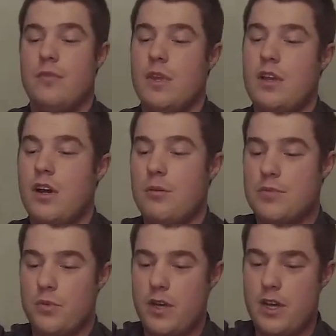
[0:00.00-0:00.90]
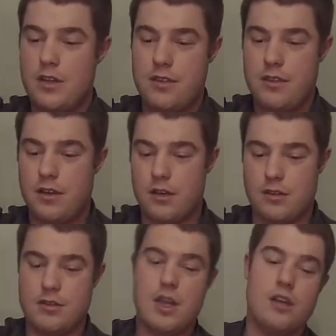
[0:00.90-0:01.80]
Comes with,
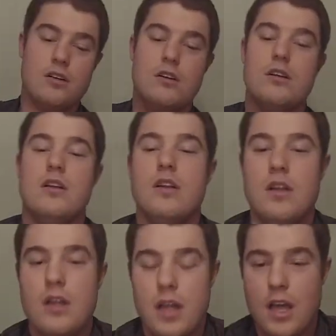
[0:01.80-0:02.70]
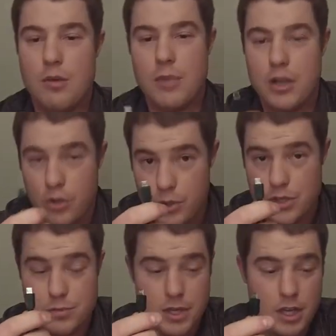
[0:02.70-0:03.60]
untangle, a micro U
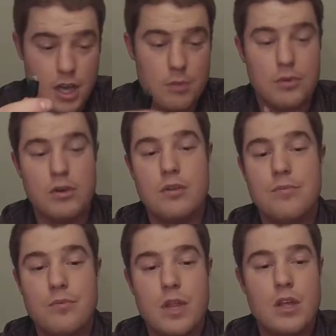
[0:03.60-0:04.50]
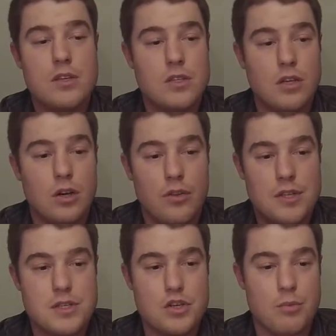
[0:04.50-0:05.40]
S B cable. So
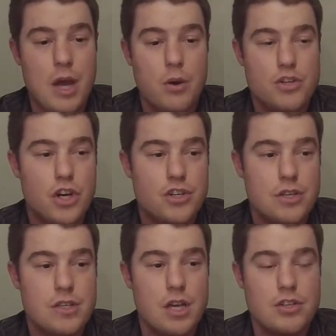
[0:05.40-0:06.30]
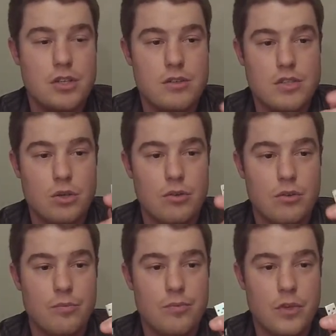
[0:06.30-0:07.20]
this is your power charging station.
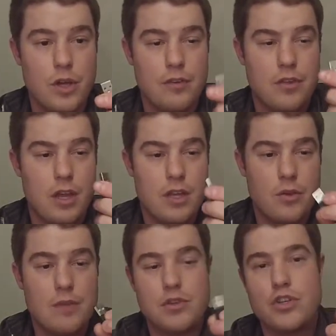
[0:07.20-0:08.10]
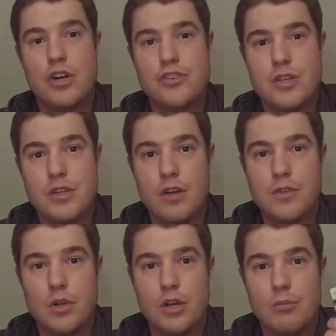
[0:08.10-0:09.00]
So you have to either have to charge this off
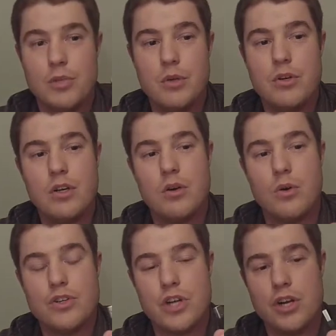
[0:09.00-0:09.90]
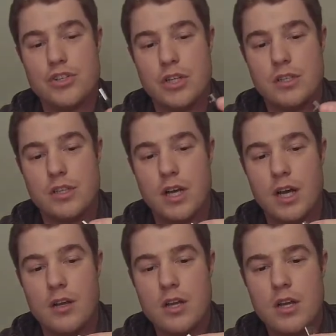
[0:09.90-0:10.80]
your computer or charge it
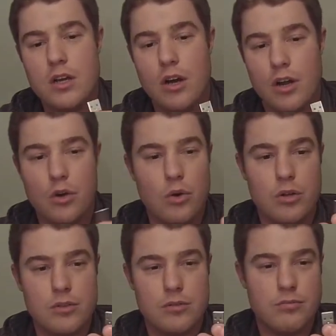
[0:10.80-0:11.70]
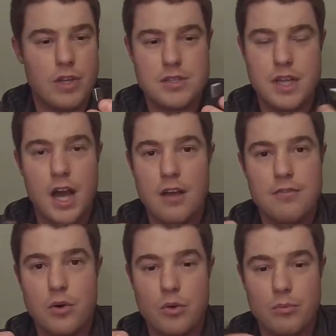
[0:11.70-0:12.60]
uh, on an old, let's say,
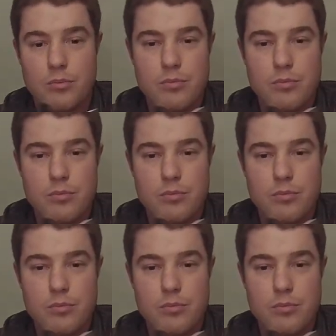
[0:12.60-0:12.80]
iPhone